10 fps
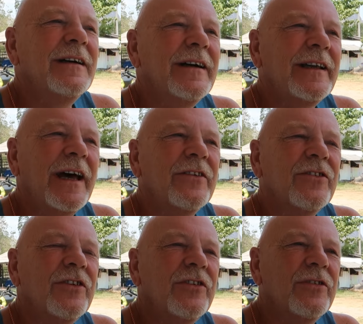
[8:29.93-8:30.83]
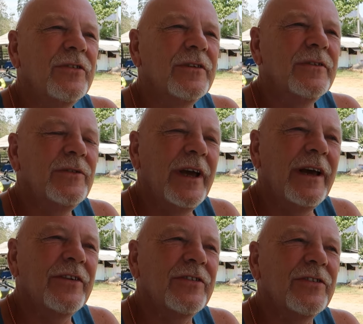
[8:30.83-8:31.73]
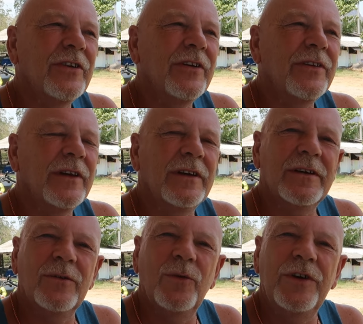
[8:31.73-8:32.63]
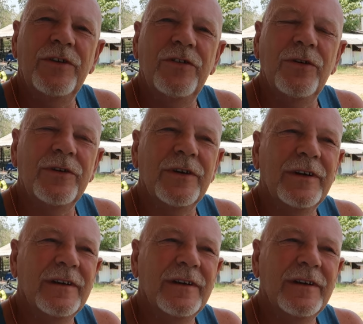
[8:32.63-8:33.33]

And Hans is, yes, I think we should.